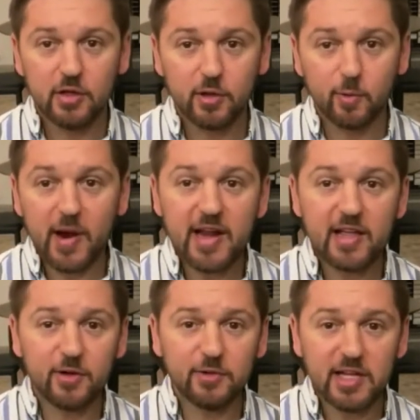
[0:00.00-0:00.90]
The
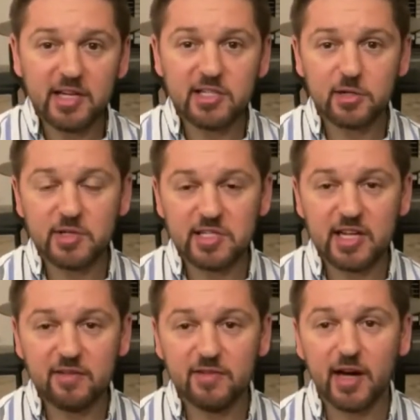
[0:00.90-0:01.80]
radio needed to
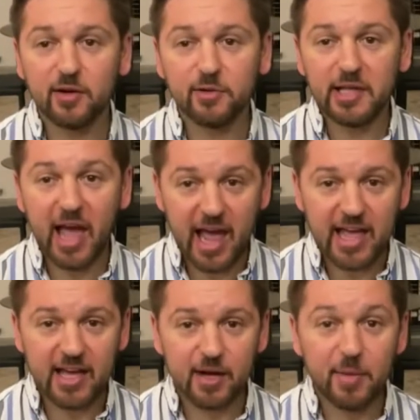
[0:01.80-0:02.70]
receive not only
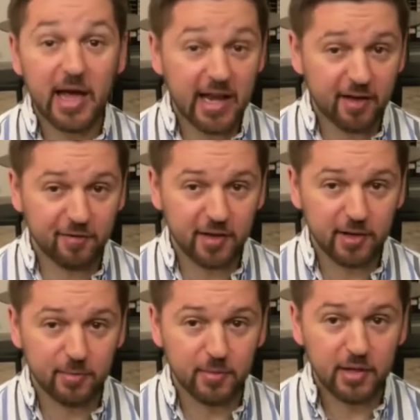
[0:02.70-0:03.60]
AM and
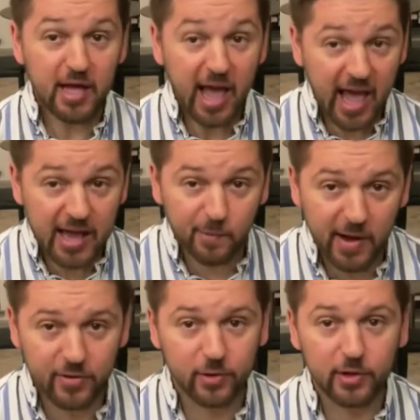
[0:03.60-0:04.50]
FM and
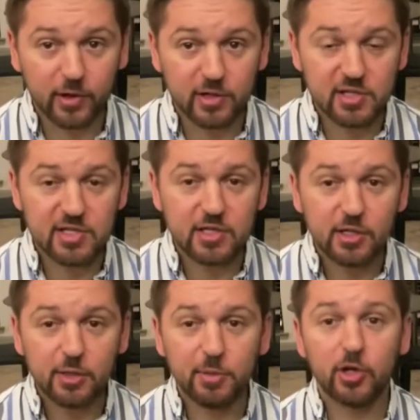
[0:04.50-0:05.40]
weather alerts,
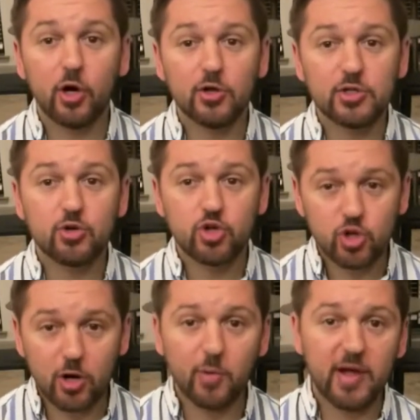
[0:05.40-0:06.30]
but also
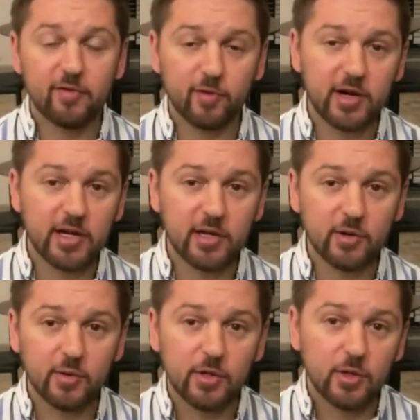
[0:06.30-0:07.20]
shortwave
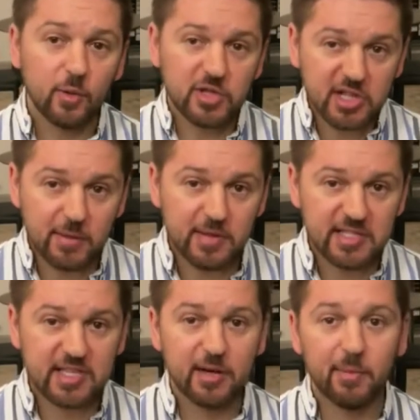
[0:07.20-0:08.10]
radio, which can be
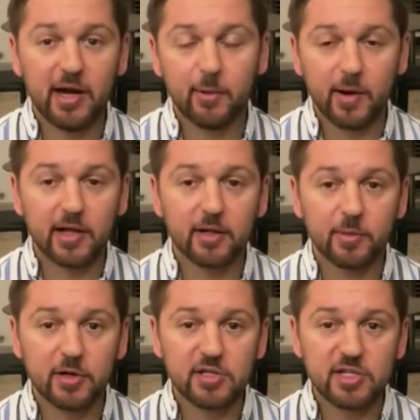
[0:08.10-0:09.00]
sent by a regular
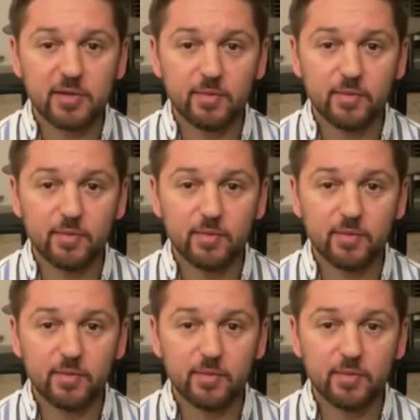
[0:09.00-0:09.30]
person.